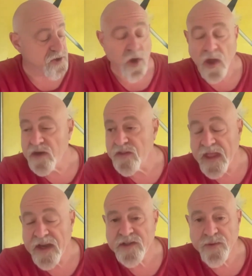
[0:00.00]
talked that
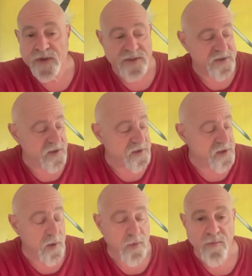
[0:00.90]
into existence,
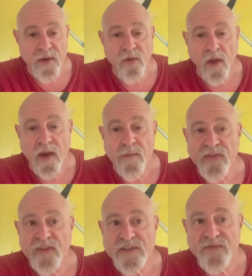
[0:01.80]
we've been talking about
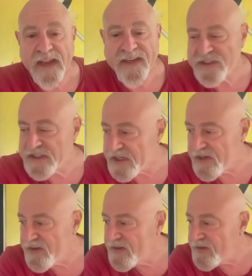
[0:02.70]
this fantasy
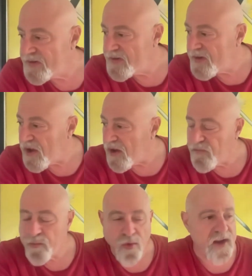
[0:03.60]
of
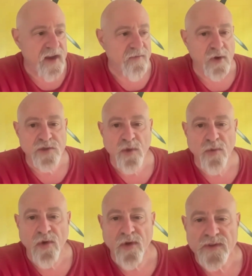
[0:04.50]
bringing virtual
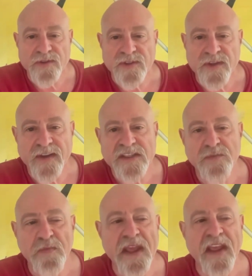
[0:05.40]
worlds,
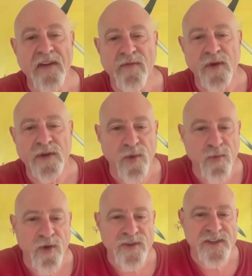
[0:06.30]
speaking virtual
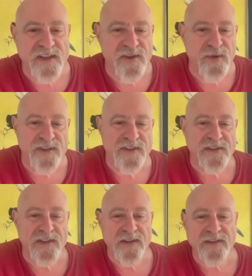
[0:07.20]
worlds into
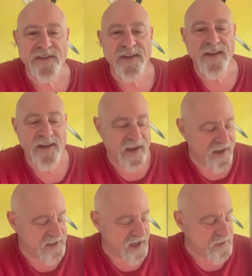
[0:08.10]
existence, and it
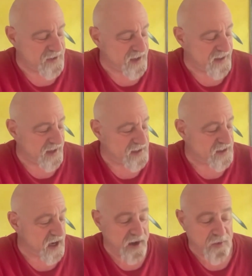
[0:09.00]
sounds like that's
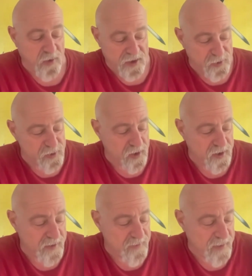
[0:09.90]
kind of what you're talking
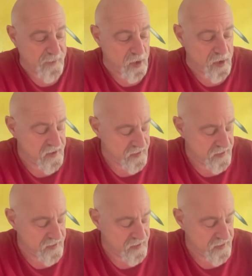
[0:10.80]
about, Marta.